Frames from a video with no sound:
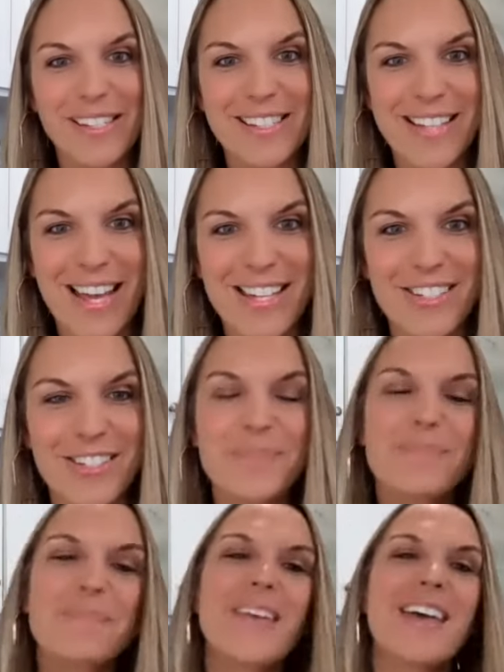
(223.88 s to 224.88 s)
be a disaster.
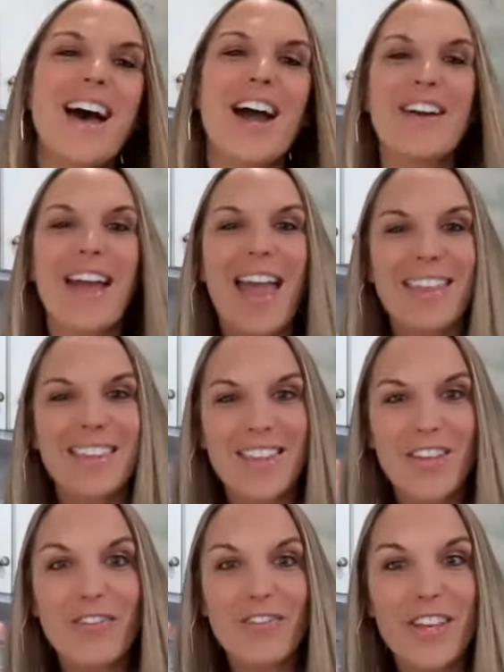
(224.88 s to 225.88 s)
All right. And then then
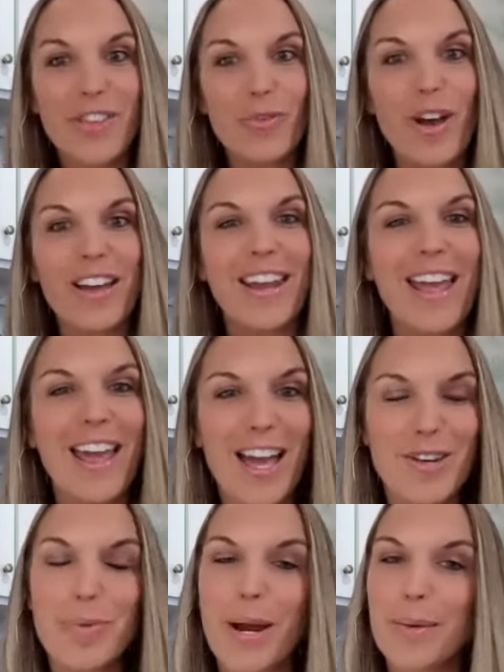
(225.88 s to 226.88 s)
the fifth one,
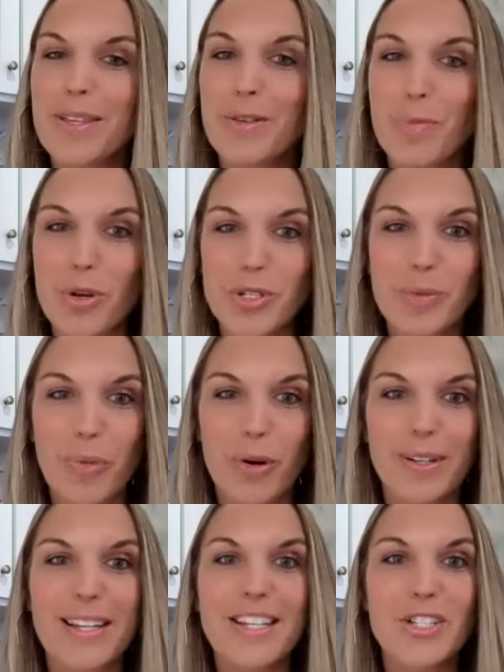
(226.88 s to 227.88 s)
and probably the most
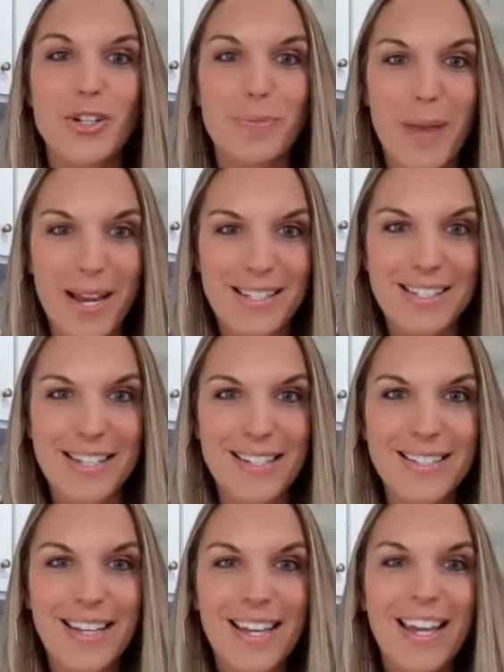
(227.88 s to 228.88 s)
important, is your mindset.
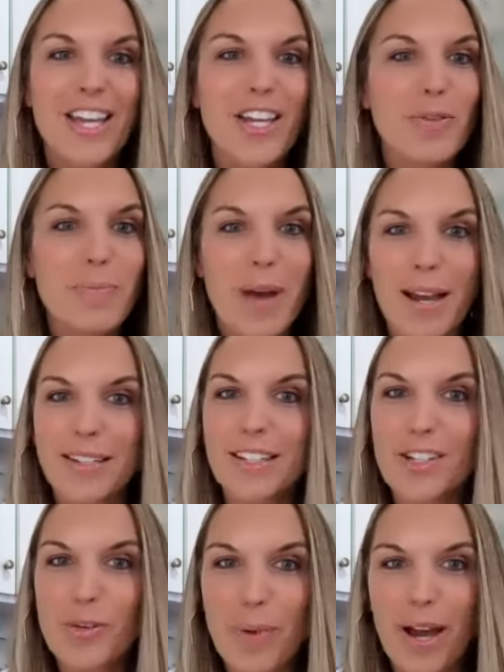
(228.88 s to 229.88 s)
Your mind
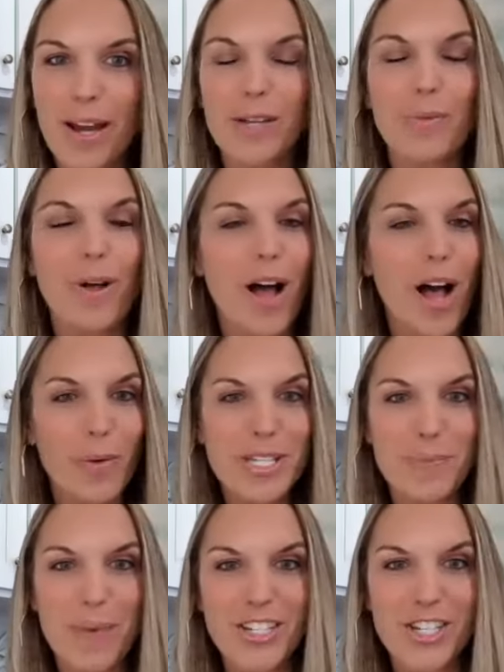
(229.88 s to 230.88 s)
and your body will
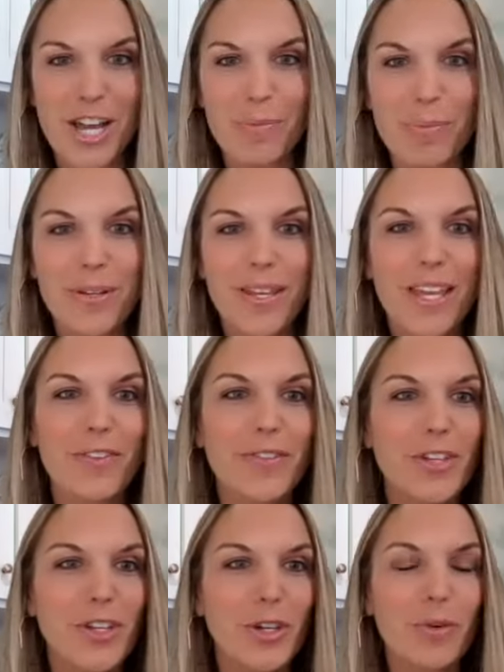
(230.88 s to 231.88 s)
always match up. If
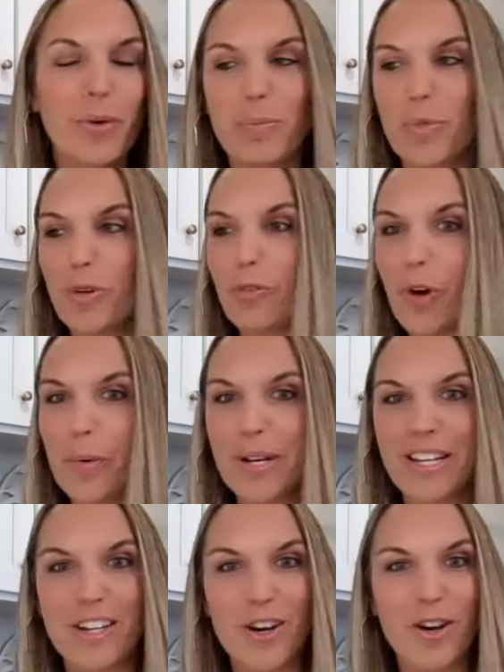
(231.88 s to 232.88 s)
you move forward
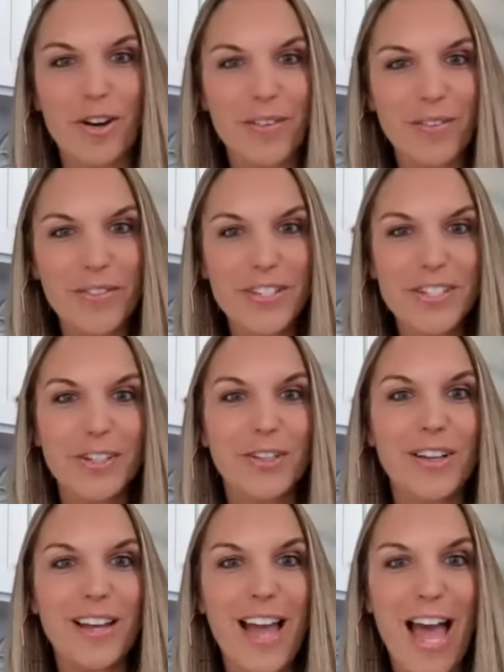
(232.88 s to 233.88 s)
in your
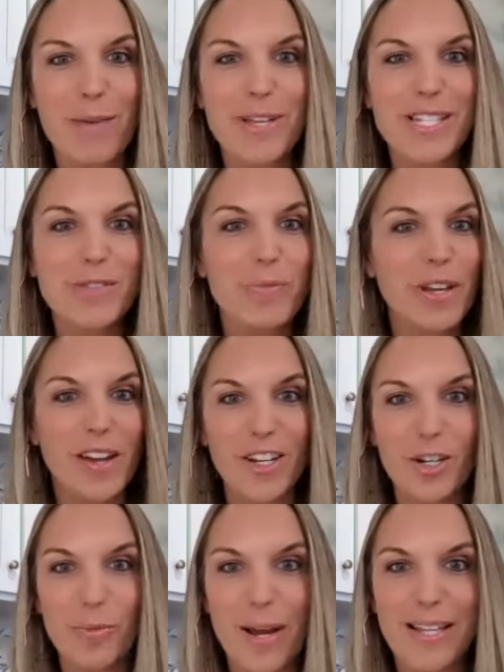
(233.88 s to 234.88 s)
physical habits, but not
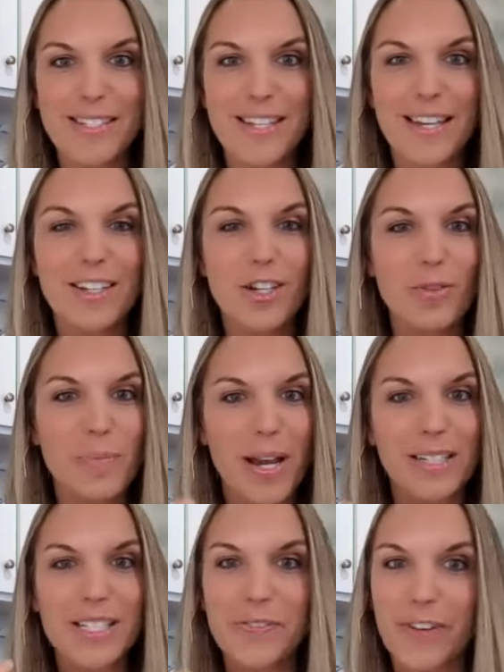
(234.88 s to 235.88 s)
in your mindset, your
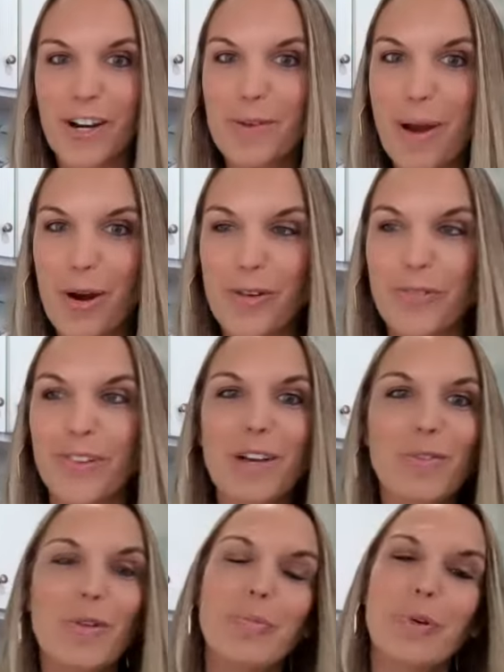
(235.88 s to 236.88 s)
mind is very powerful.
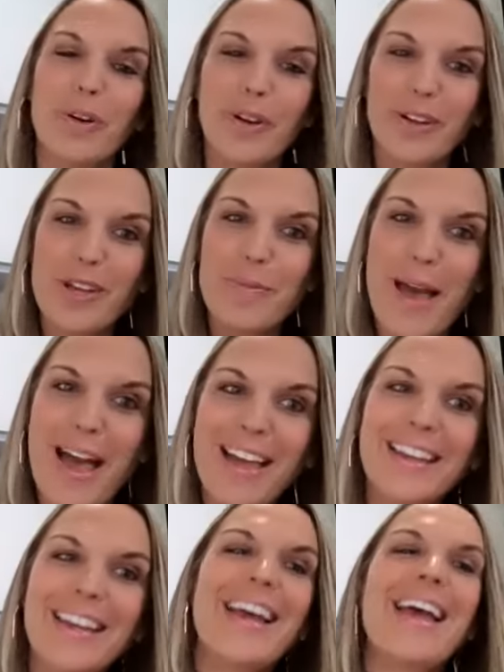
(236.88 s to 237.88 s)
It will pull you
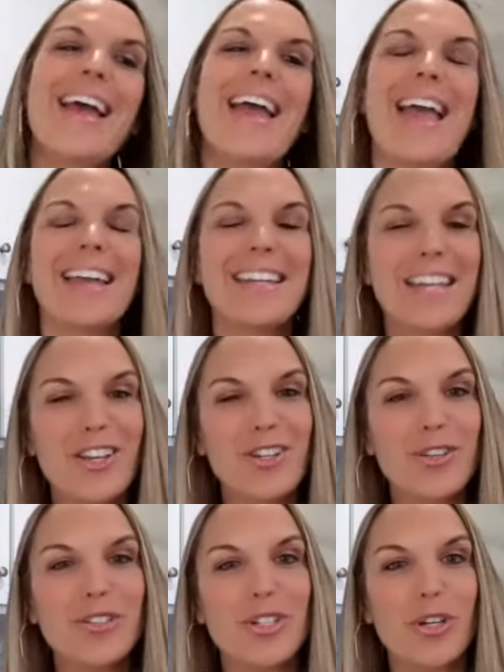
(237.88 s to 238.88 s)
back and get
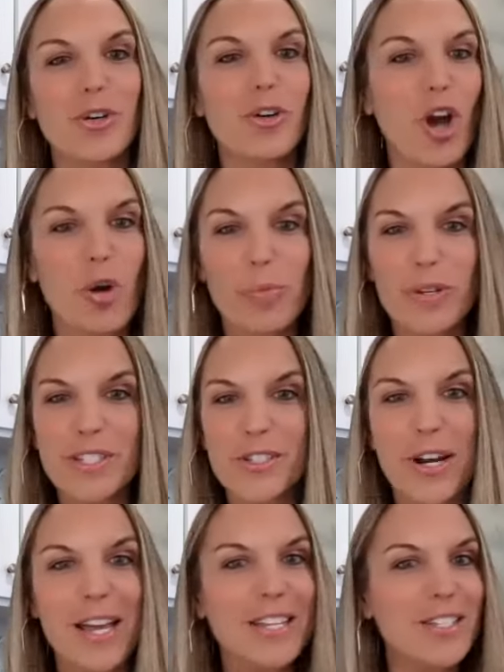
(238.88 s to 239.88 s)
you to cope with
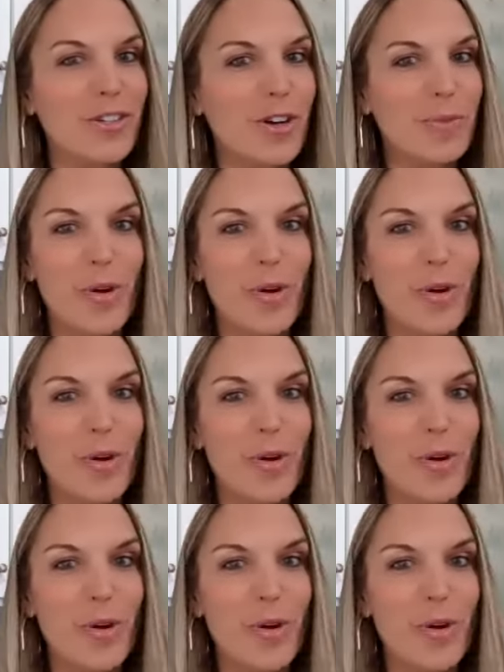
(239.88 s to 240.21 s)
stress or